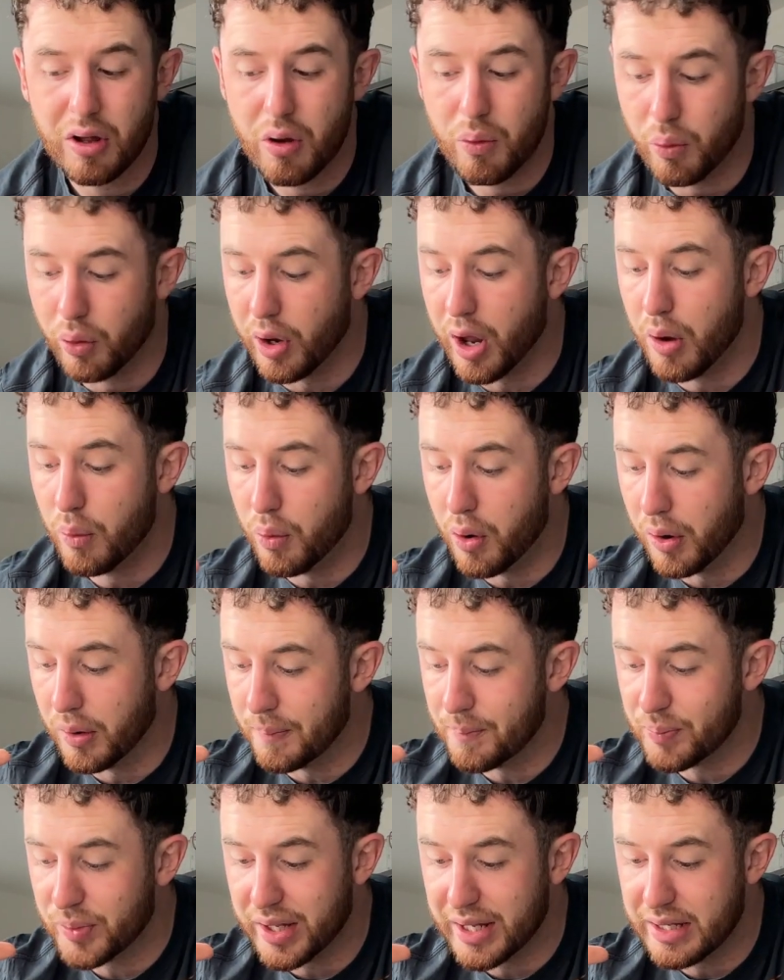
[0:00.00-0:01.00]
What I
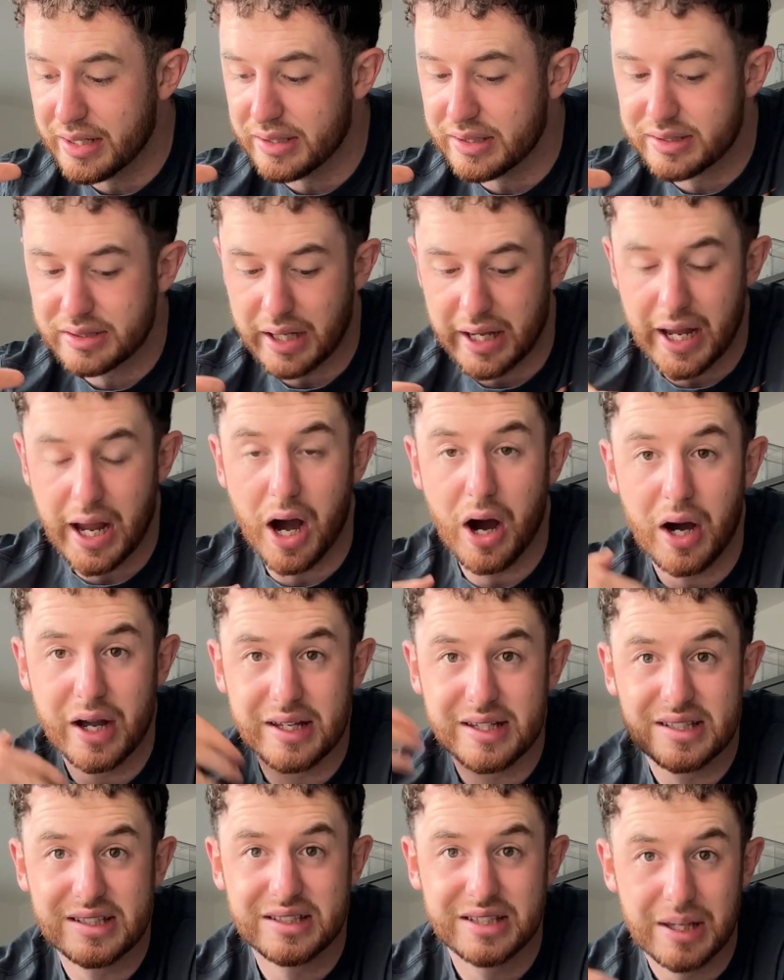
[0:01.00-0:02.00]
want is a high
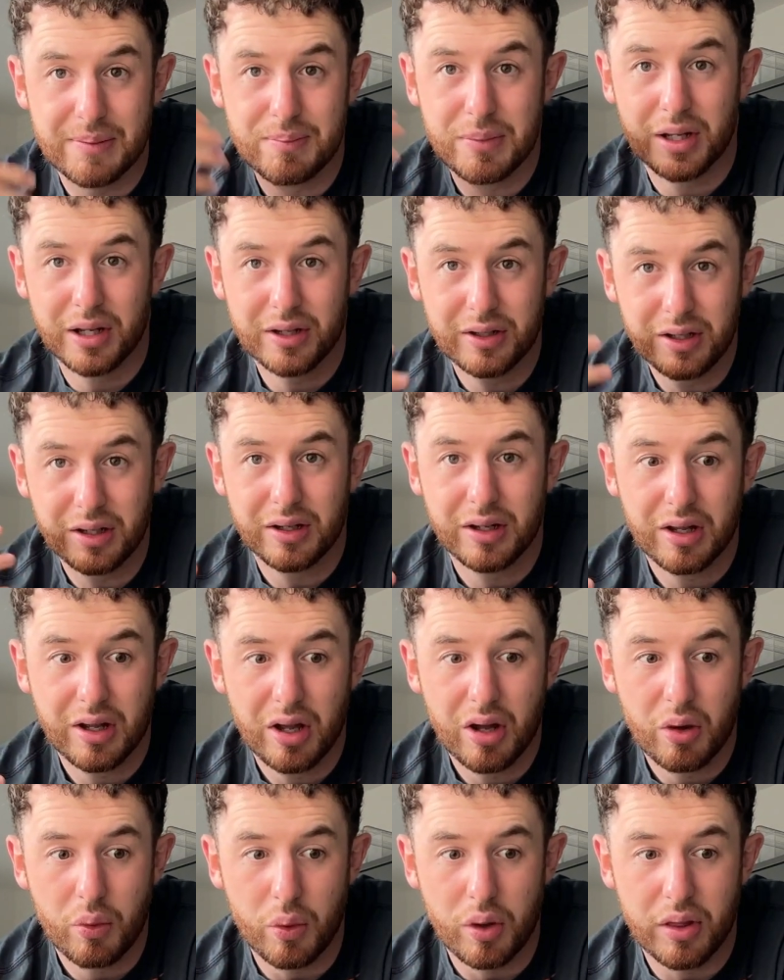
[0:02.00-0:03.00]
stimulant
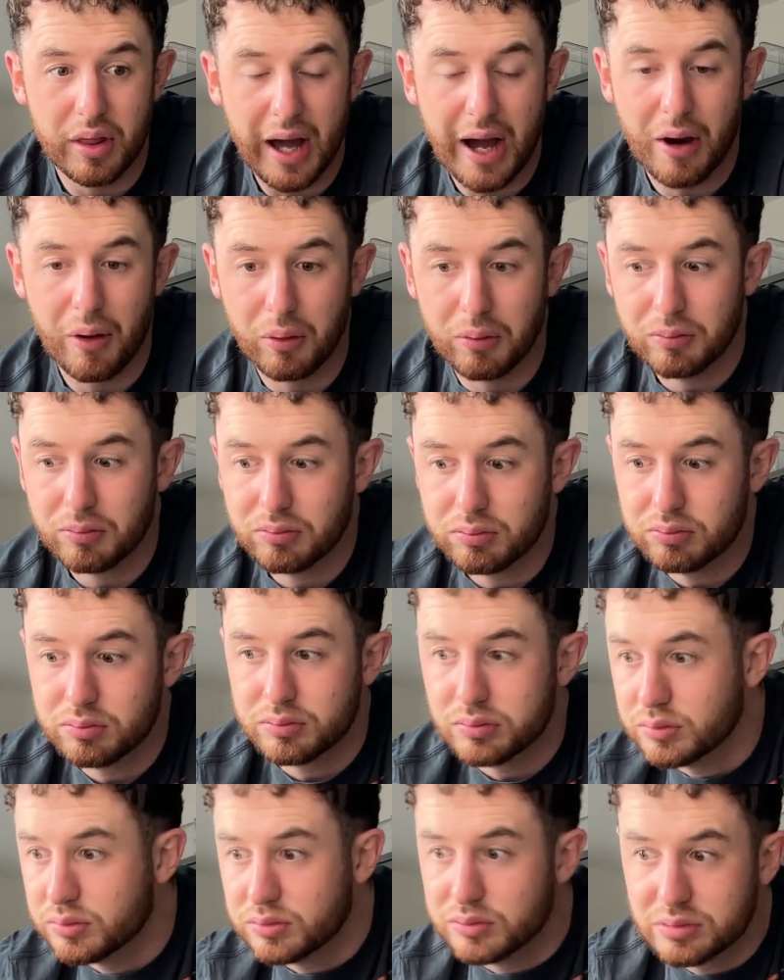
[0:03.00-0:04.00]
without
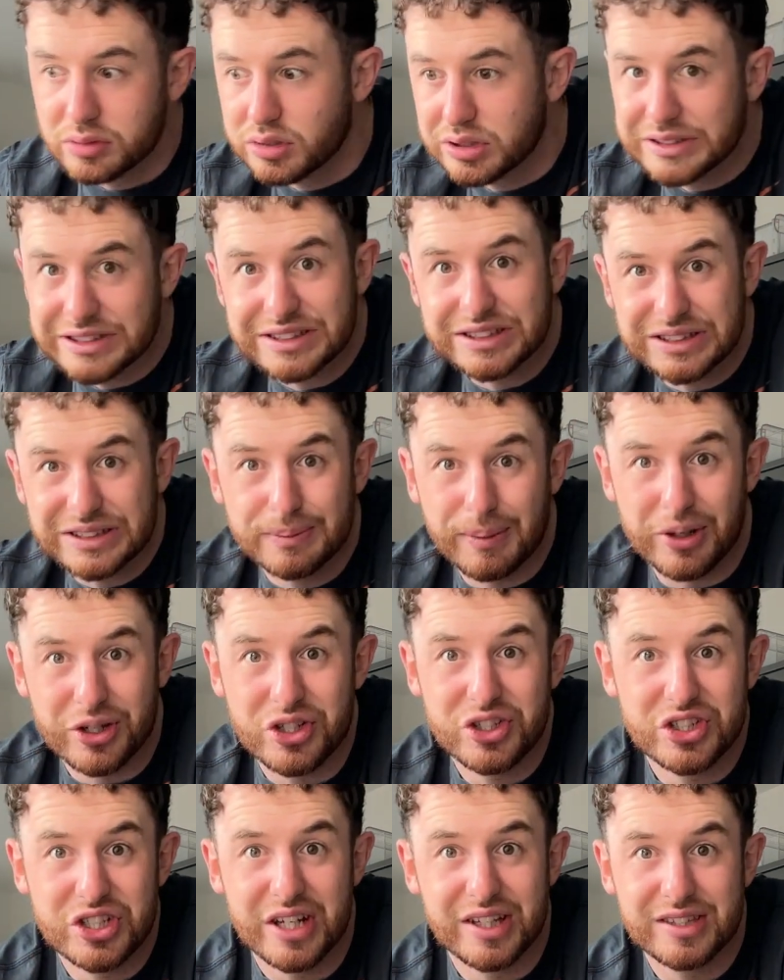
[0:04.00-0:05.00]
too much
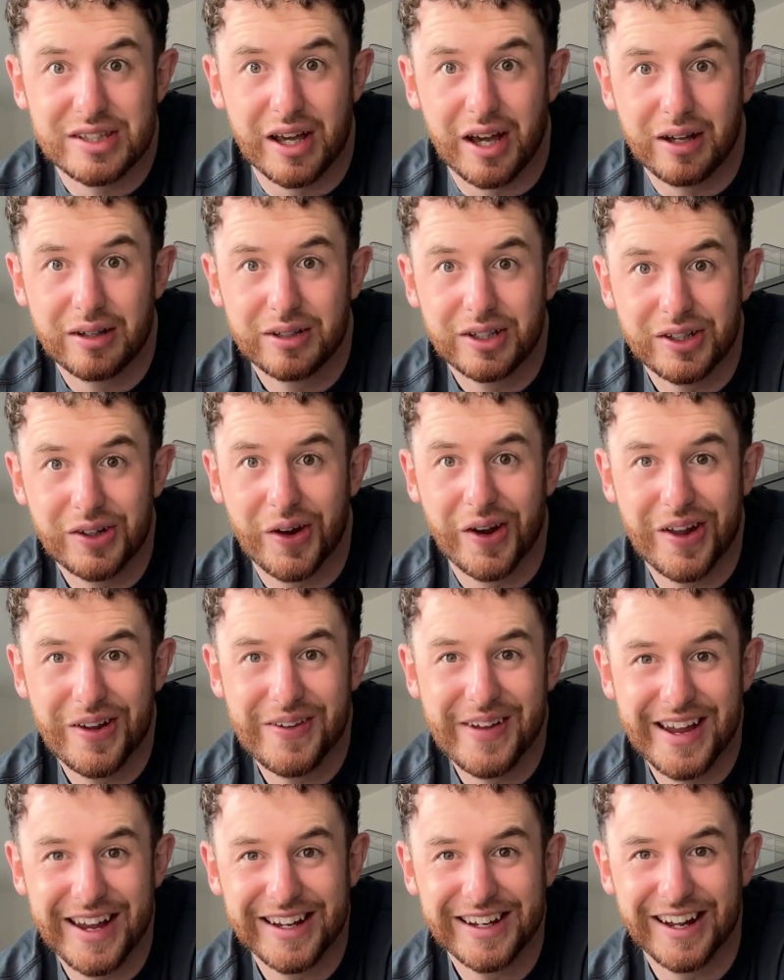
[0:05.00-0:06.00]
jitter, you know what I
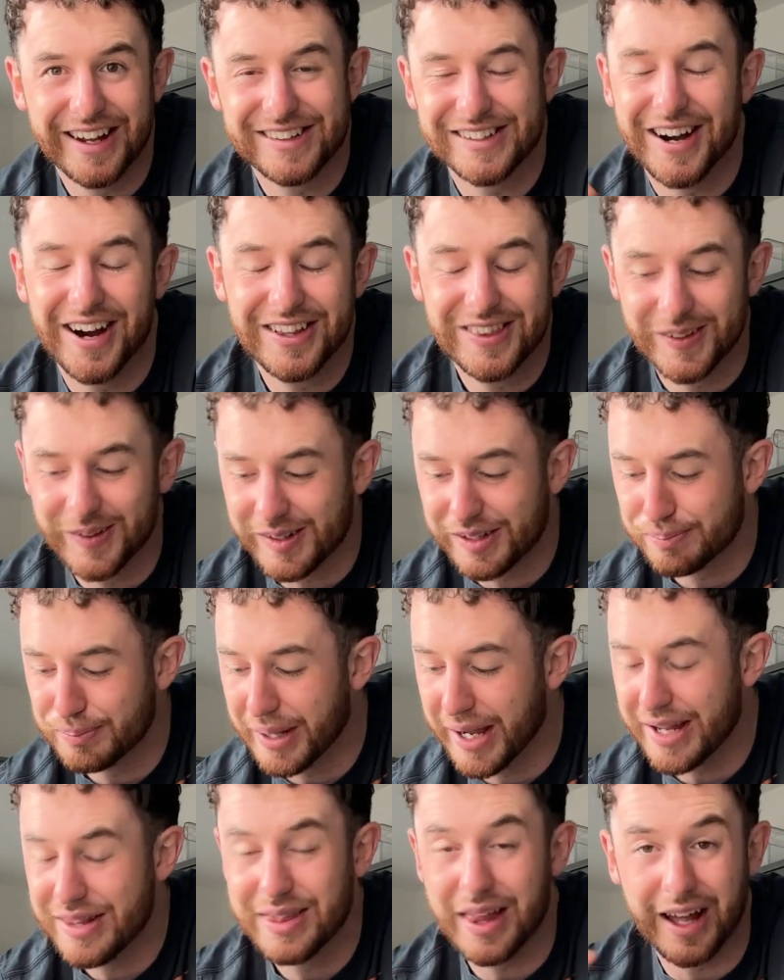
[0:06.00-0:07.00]
mean? It's hard to
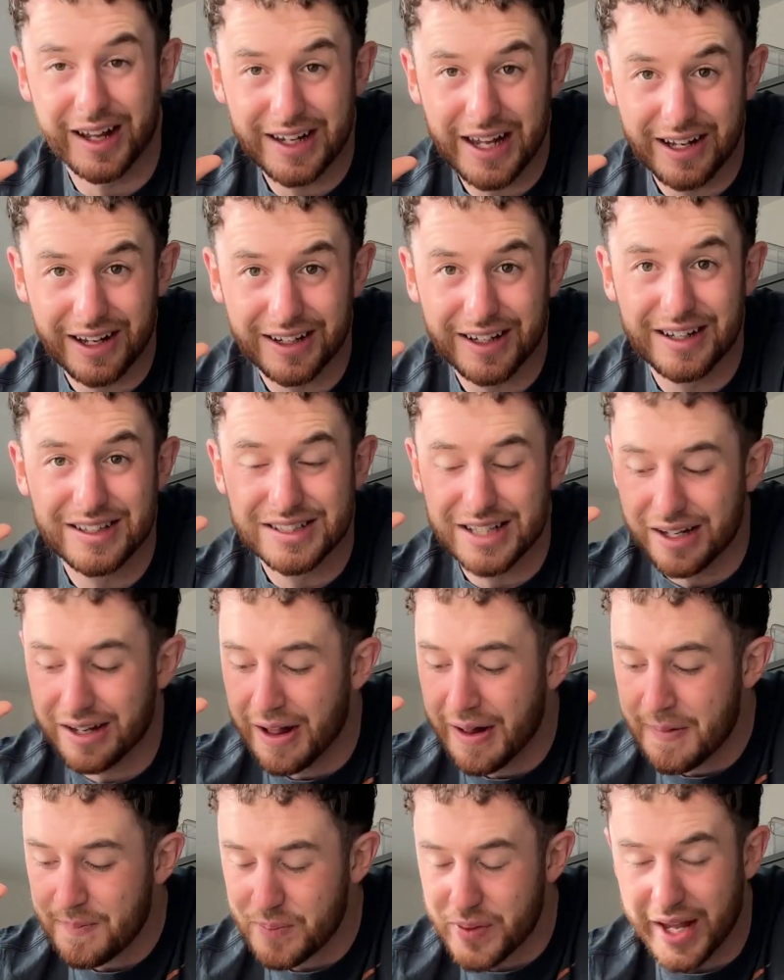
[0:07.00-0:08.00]
explain. Again, like I said,
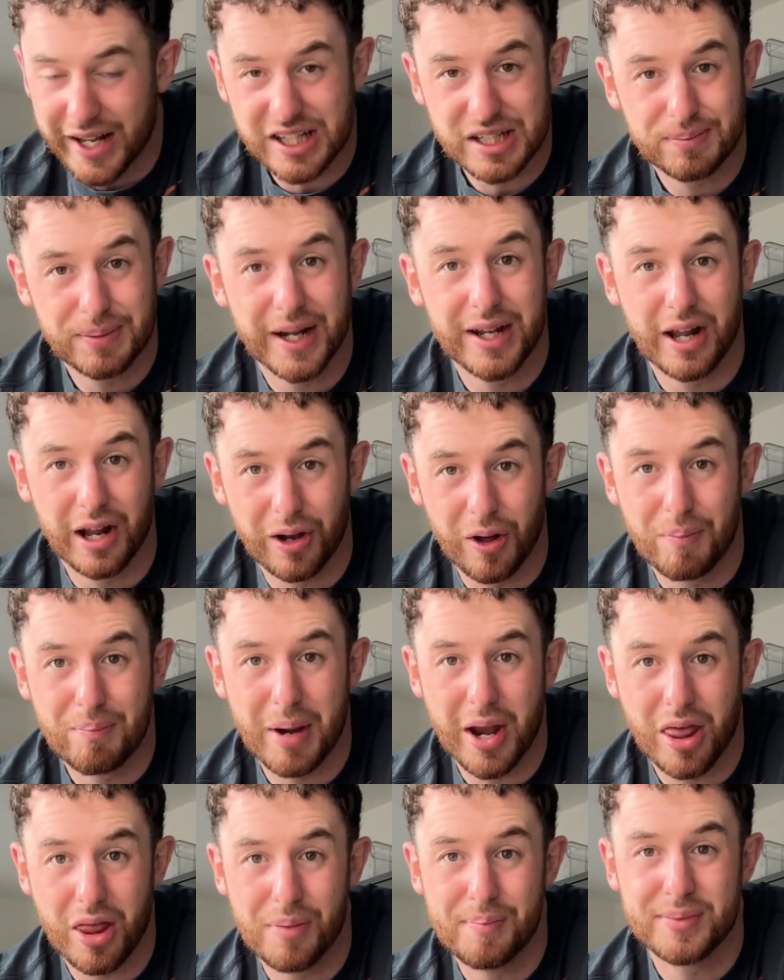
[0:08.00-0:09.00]
they explain it a lot
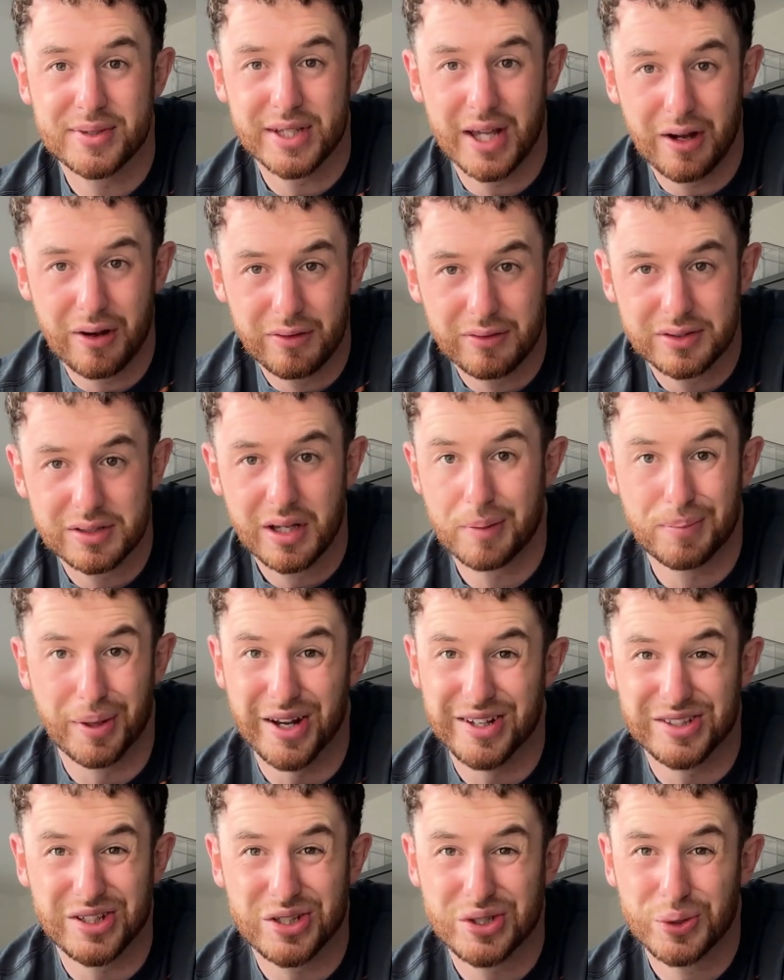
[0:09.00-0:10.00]
better themselves, but
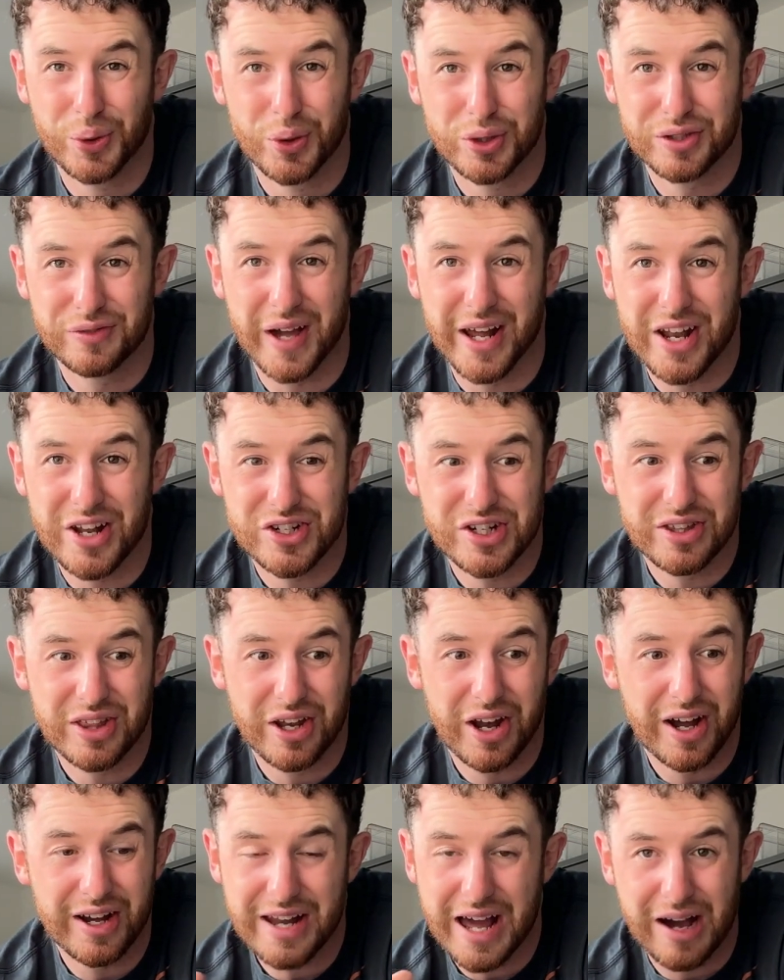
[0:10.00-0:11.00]
it's a source of energy that
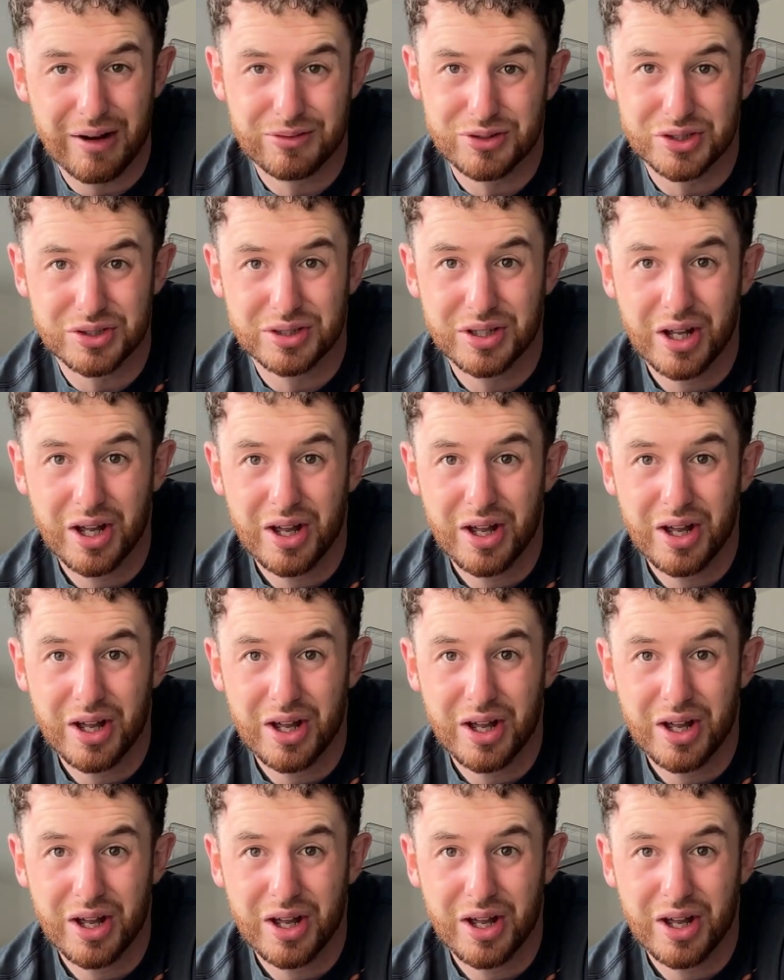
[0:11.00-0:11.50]
I now just